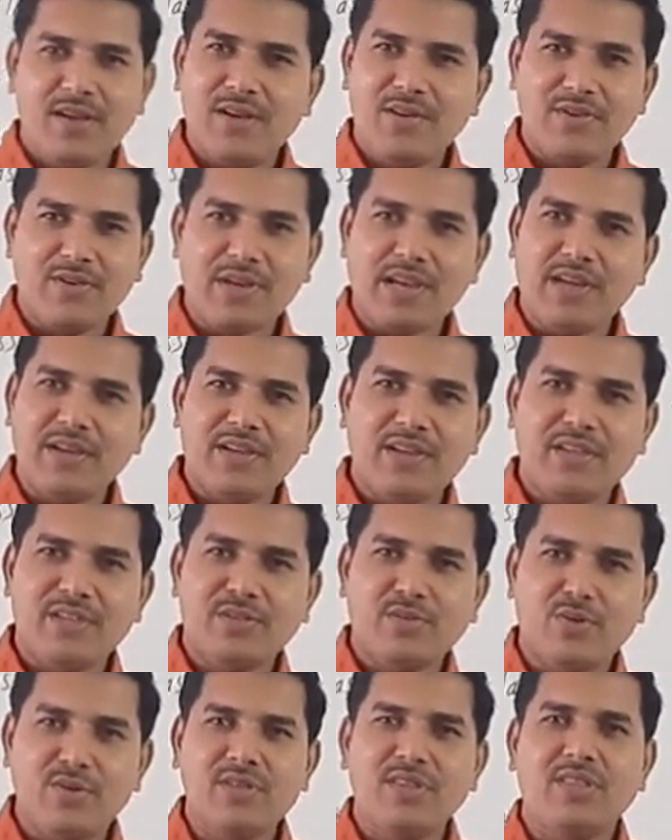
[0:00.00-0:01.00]
Okay,
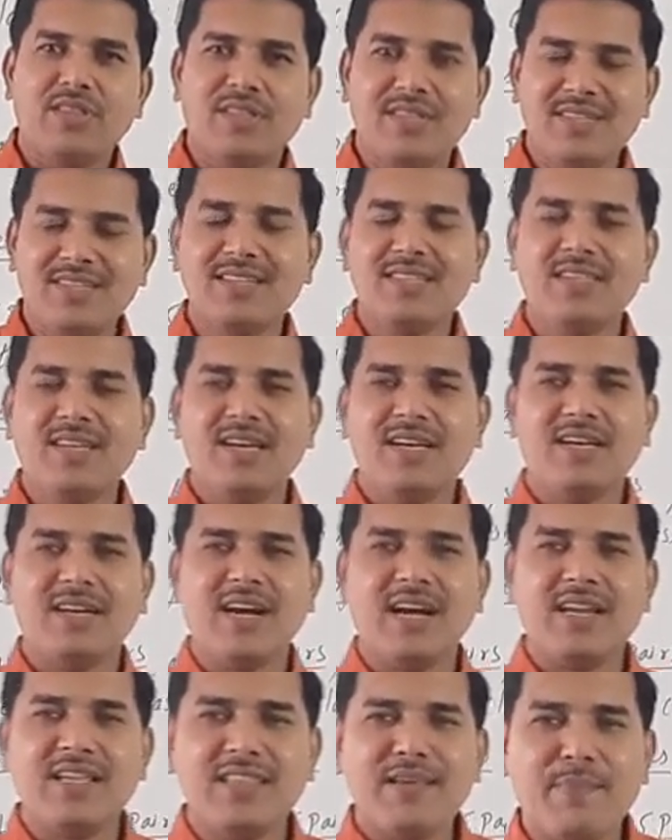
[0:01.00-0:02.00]
so this is
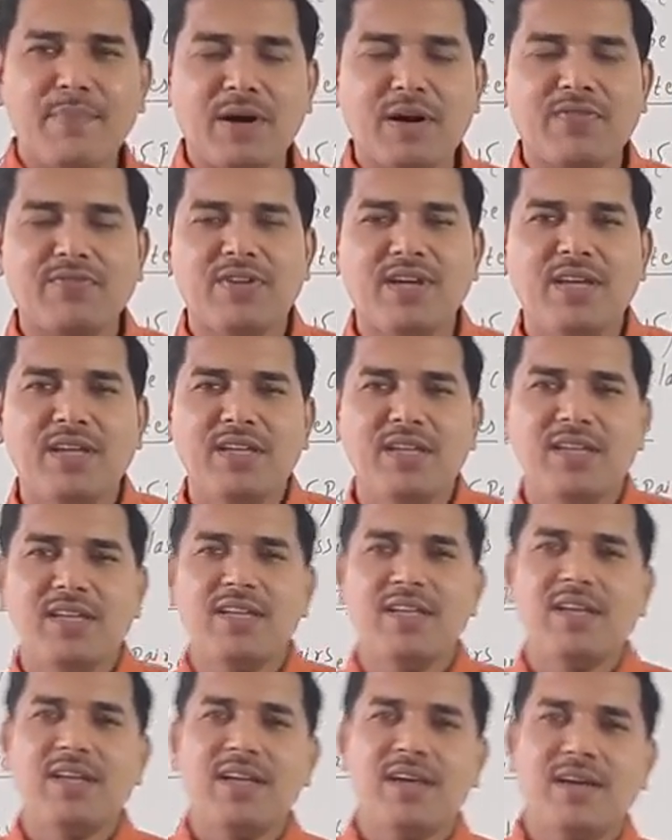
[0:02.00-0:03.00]
regarding the part of the
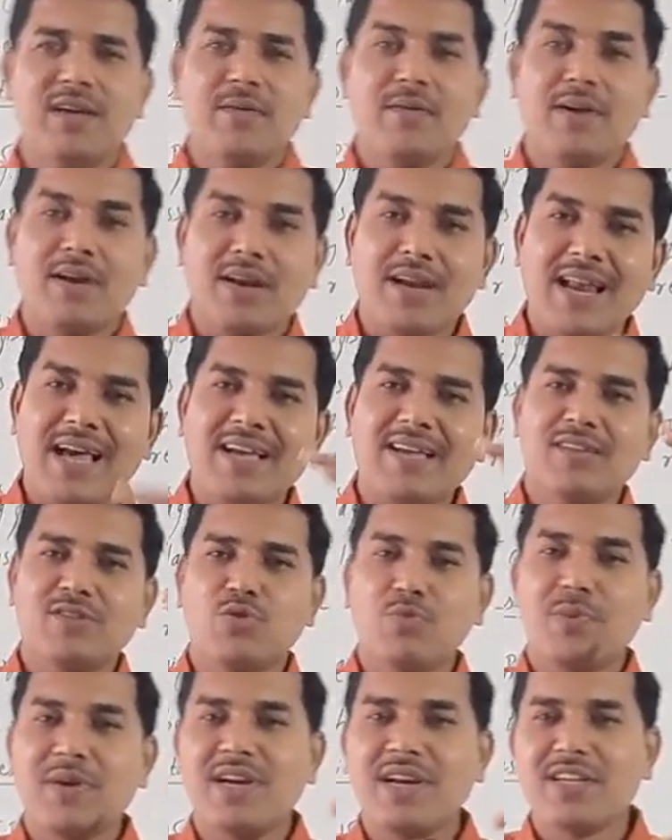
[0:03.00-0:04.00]
class,
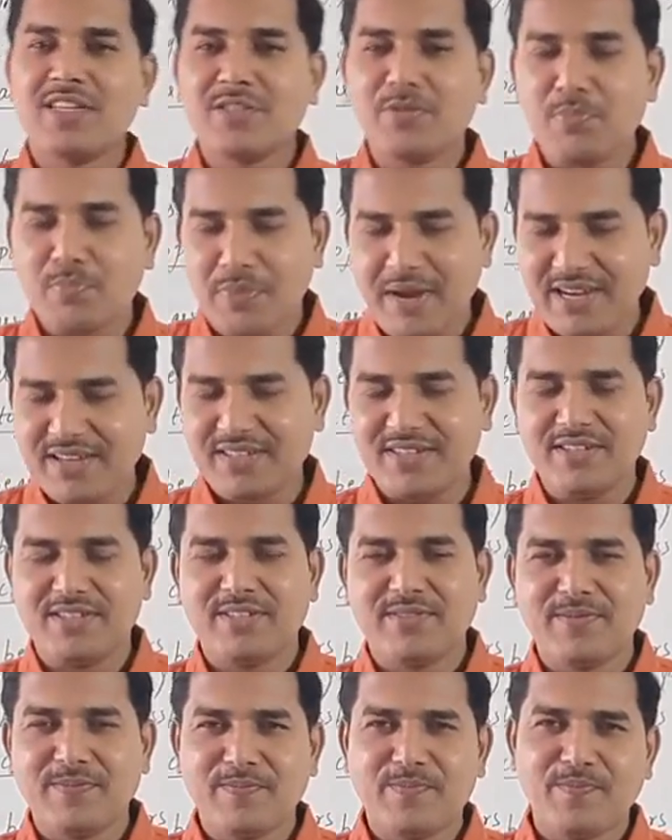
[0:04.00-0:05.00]
superclass Pisces,
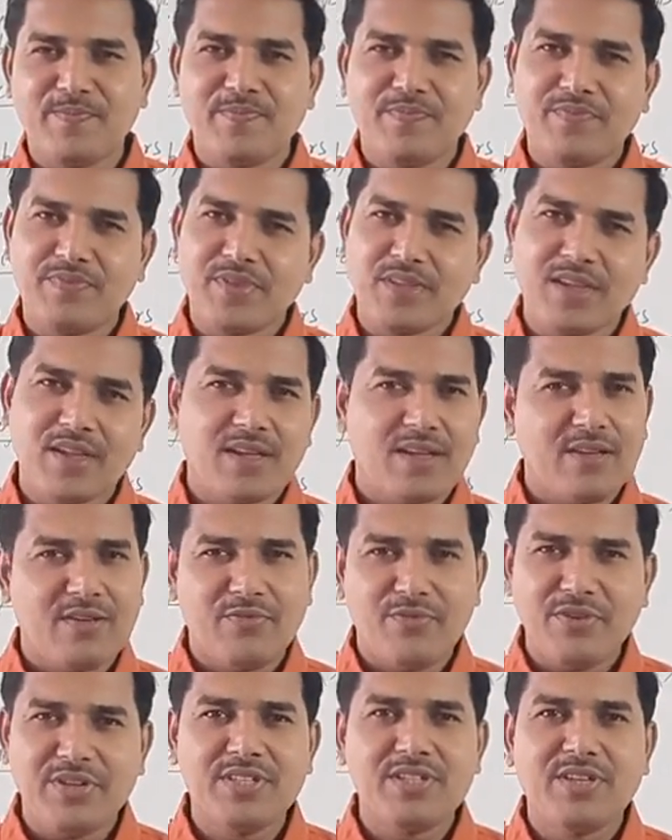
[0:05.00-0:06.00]

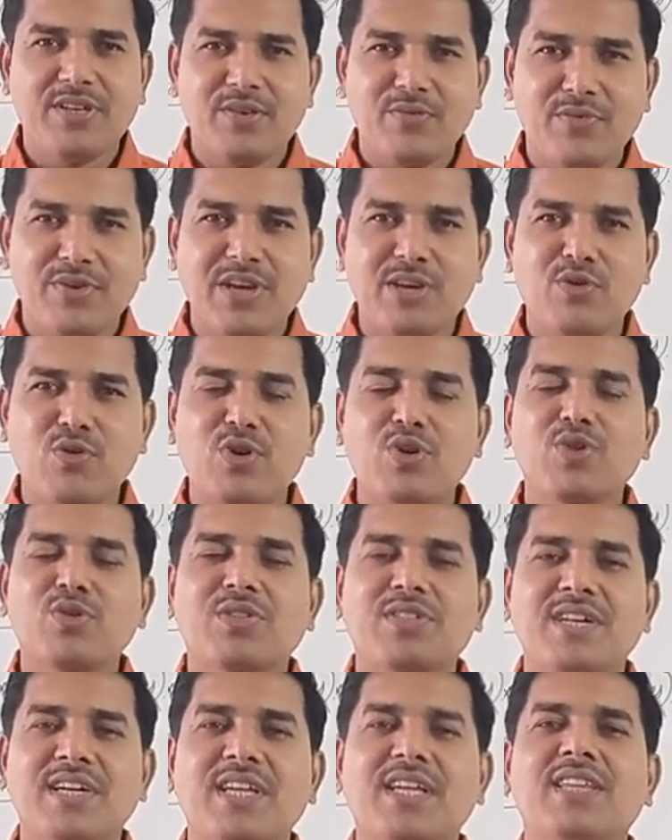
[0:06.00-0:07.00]
which we are going to
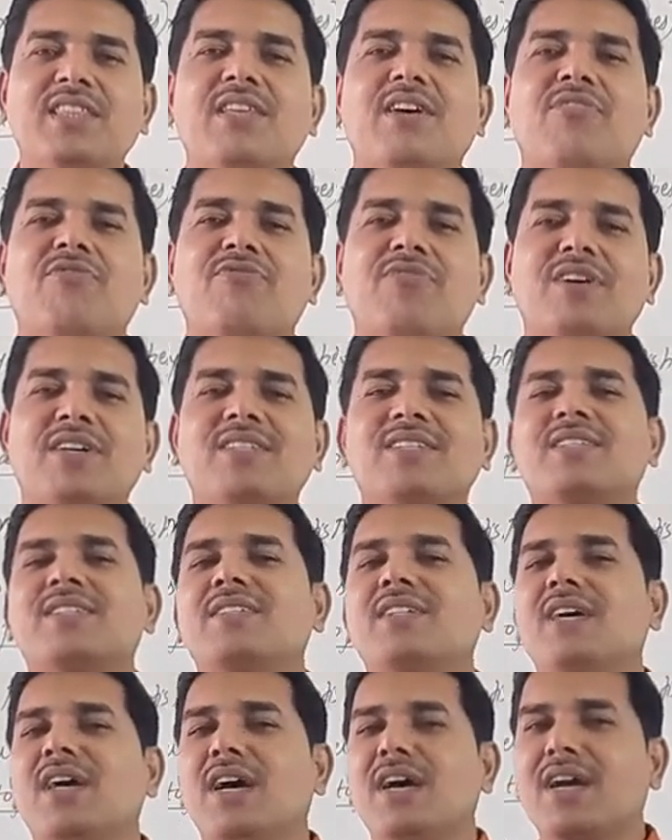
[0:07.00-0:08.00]
study the first
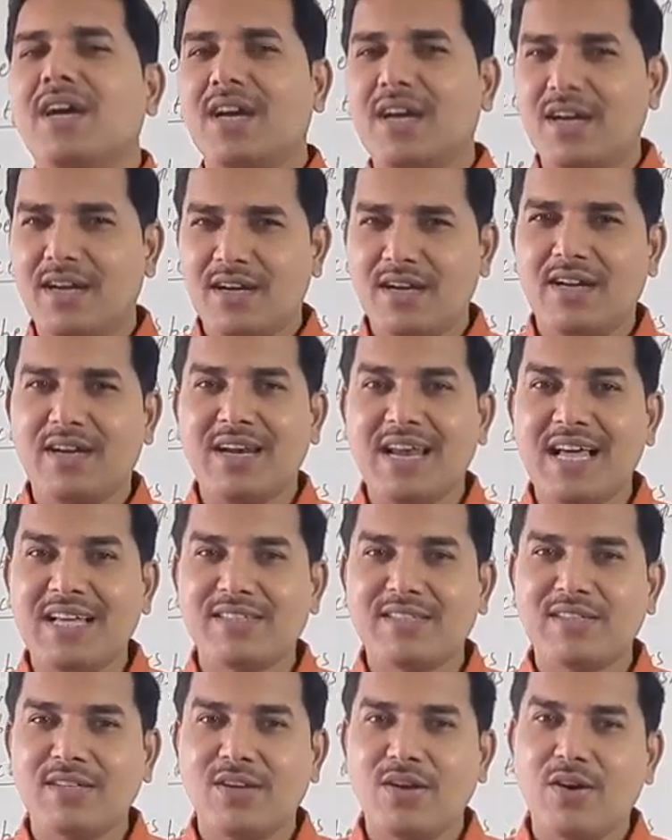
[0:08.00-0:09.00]
class
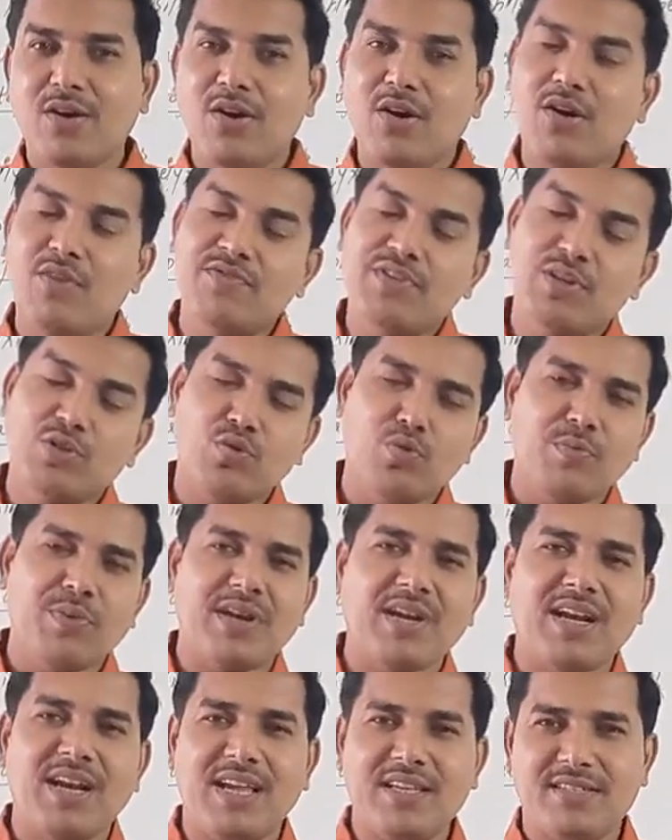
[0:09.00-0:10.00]
of the
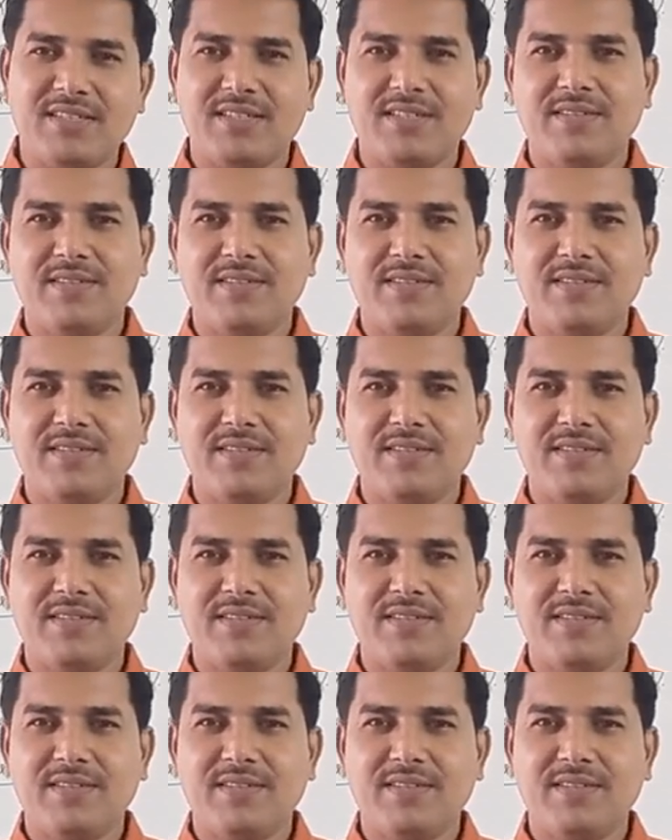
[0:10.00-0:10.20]
superclass.